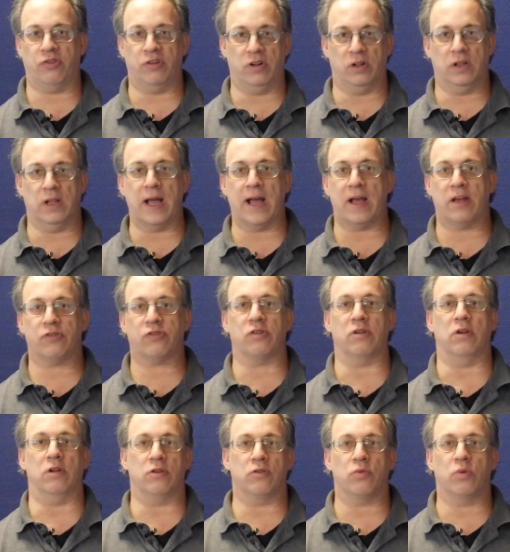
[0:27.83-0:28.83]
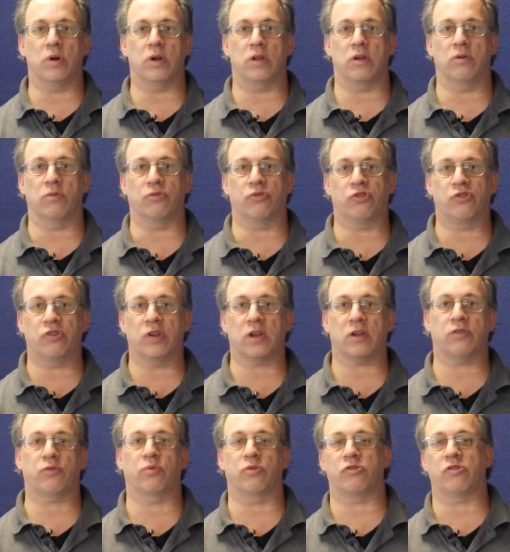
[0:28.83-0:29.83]
in Alaska in
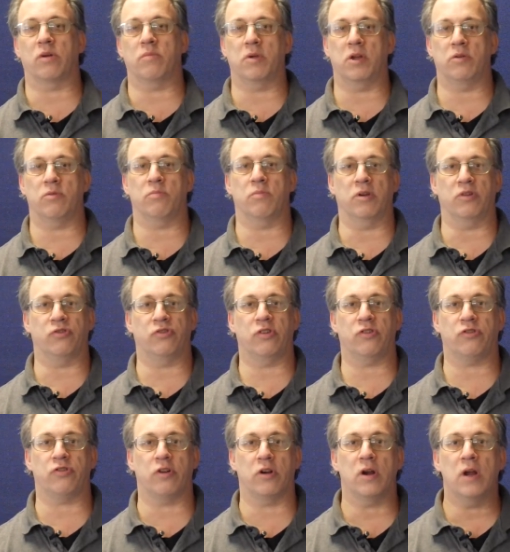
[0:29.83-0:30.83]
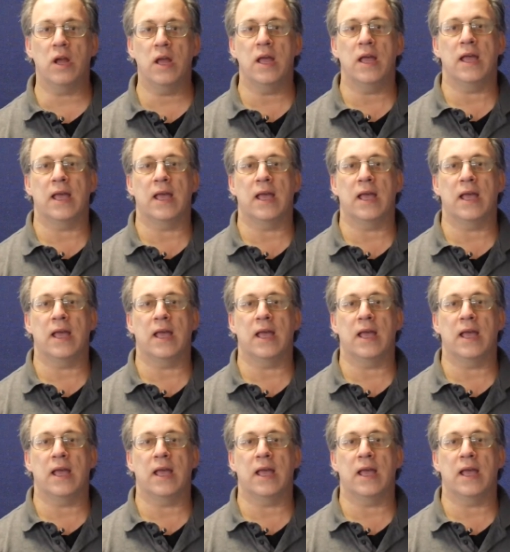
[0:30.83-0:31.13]
2006, which I made with my sister,